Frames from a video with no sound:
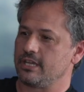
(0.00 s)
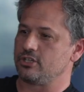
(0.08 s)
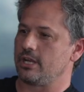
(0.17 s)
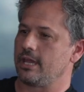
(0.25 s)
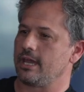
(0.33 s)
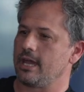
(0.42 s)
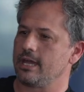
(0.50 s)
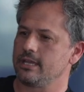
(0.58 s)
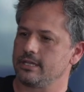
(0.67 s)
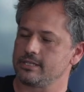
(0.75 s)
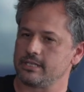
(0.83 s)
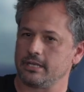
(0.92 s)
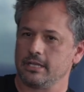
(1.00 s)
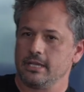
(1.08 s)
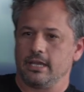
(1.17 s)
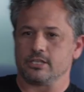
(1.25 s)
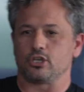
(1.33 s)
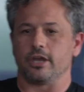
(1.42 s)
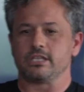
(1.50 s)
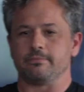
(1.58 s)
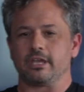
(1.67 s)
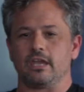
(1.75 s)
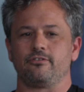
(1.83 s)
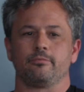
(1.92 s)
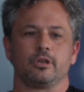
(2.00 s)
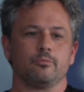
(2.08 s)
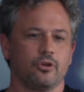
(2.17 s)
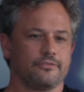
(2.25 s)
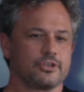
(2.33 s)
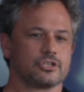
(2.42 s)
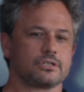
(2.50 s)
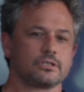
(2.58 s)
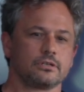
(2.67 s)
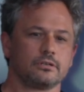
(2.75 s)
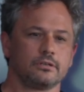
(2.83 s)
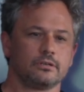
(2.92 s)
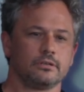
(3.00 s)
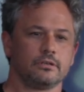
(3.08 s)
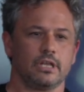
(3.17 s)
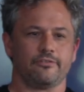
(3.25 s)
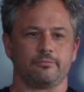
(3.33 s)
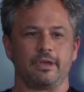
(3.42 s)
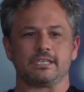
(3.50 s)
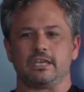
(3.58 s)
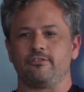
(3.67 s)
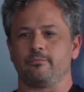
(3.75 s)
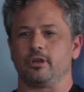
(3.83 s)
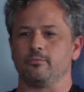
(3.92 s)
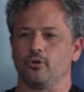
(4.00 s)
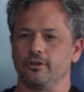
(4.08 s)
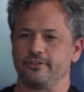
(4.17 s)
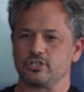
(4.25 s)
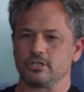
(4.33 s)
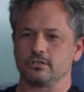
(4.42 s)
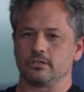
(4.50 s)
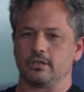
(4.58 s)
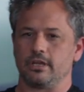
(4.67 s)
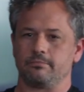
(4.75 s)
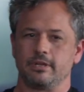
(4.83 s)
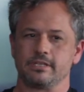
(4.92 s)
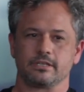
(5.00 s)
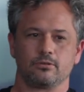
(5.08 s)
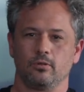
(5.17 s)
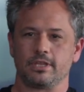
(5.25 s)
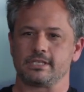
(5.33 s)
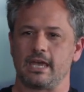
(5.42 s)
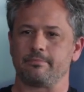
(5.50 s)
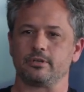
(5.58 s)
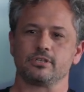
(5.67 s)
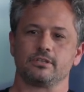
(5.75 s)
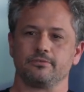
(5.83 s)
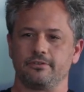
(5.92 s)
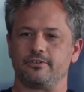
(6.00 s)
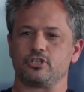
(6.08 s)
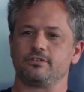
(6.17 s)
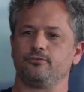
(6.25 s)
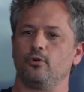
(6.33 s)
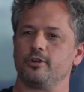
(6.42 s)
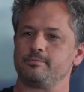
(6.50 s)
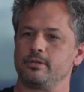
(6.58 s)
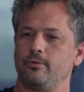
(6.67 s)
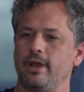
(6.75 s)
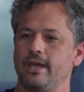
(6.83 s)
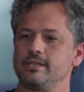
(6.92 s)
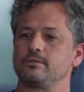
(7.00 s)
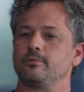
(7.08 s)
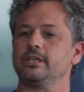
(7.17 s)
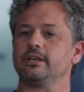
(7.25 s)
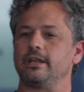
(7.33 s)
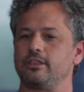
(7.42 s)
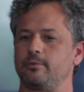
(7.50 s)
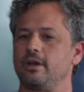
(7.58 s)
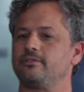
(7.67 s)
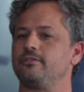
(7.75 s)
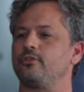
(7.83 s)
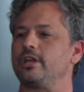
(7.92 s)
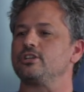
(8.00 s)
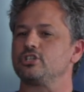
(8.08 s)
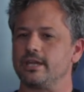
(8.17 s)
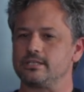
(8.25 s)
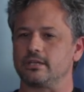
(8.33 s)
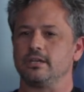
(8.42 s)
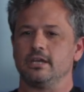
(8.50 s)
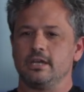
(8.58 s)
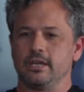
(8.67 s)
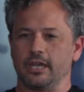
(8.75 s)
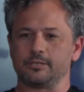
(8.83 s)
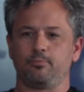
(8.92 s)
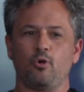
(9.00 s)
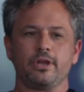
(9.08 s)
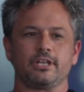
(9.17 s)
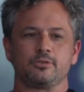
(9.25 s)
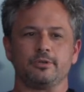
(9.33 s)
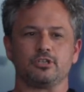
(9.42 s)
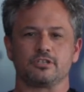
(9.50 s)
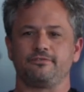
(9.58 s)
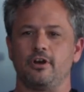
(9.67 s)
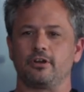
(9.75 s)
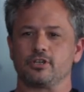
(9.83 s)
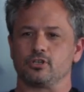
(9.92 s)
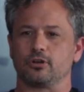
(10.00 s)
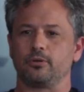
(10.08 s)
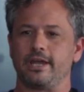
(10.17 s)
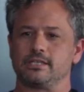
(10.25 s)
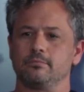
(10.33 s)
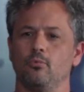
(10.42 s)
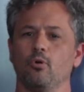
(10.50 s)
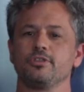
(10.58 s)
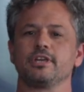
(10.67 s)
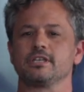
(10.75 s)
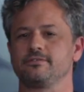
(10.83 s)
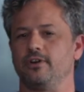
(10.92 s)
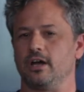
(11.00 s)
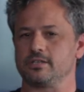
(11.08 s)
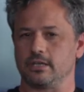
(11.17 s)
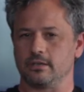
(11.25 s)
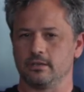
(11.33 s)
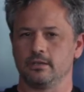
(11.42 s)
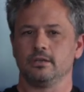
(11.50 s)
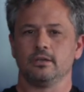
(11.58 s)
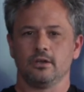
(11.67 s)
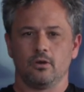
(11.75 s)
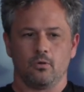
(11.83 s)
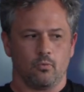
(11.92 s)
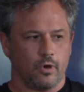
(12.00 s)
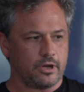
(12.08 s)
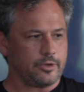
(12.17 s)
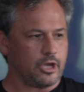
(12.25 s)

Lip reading: and GenAI is that it's going to make everybody more efficient. And if it makes everybody more efficient, it means that all that's happened is the efficiency floor has been raised. We need another way of differentiating. It's pointless we just focus on creating more things faster. What are we